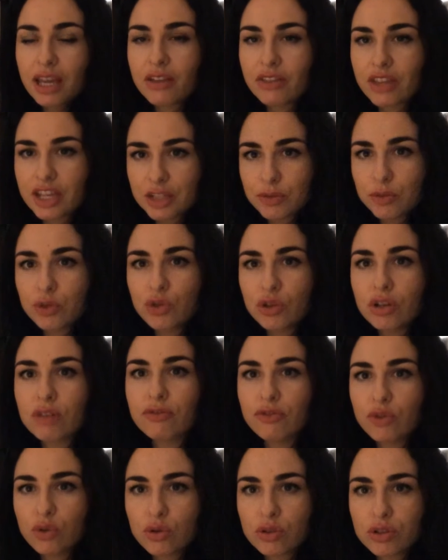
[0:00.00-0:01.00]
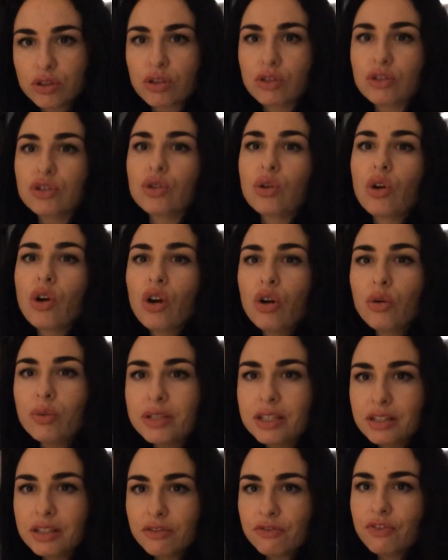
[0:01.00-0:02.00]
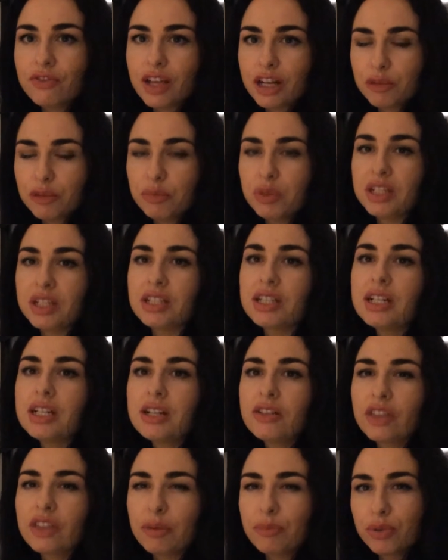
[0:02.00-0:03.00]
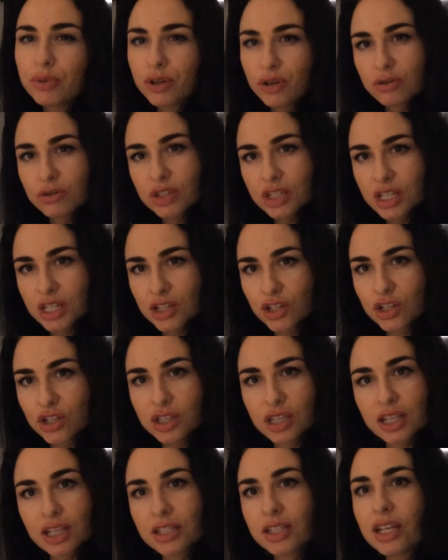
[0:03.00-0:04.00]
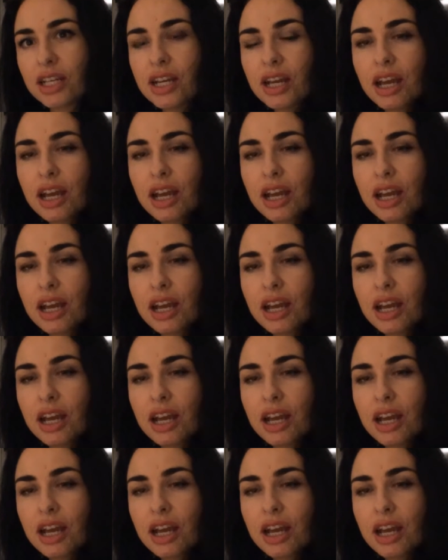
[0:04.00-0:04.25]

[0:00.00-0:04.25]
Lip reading: And that's what you can focus on. So always developing that pronunciation, that